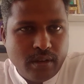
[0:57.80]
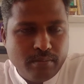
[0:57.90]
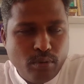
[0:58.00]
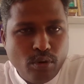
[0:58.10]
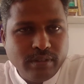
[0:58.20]

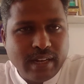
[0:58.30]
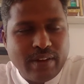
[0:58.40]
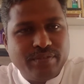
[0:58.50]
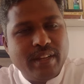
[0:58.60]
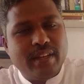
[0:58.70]
Bone
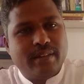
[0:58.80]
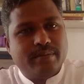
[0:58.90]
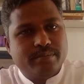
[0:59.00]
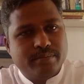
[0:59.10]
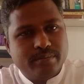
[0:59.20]
grafting,
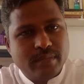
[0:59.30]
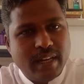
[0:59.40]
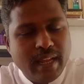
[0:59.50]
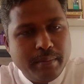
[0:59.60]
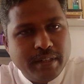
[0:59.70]
the
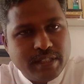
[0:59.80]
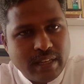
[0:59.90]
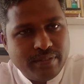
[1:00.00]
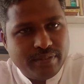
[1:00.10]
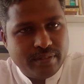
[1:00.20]
name
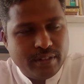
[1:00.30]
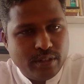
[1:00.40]
itself,